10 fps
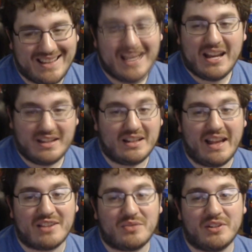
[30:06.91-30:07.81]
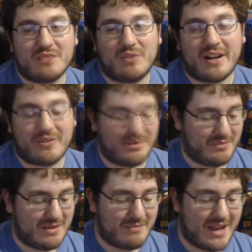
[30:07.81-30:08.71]
then the last one is When I Grew Up to Be a
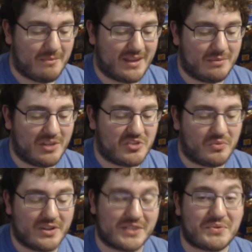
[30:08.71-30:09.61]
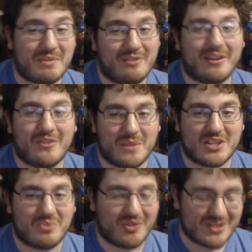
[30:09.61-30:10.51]
Man by the Beach Boys. That's one of my favorite Beach
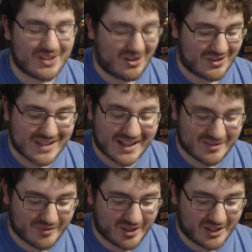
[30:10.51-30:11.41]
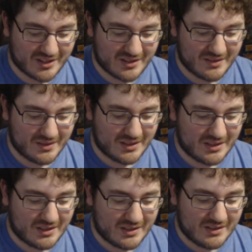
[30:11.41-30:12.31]
Boys songs. That's funny.
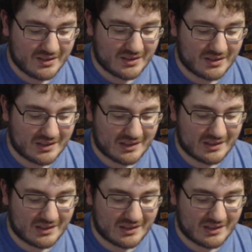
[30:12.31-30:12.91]
Huh.